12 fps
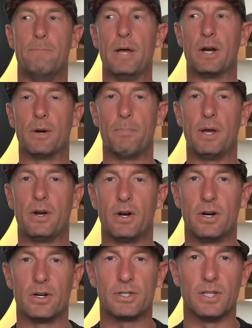Bitter
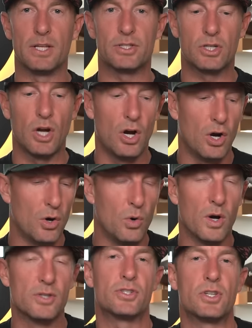bidders, let's go.
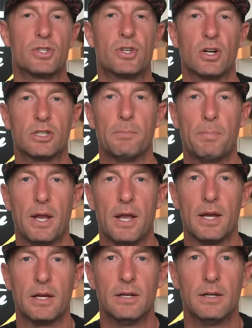Who wants to start the
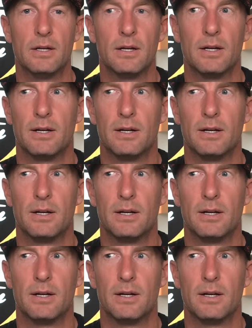bidding?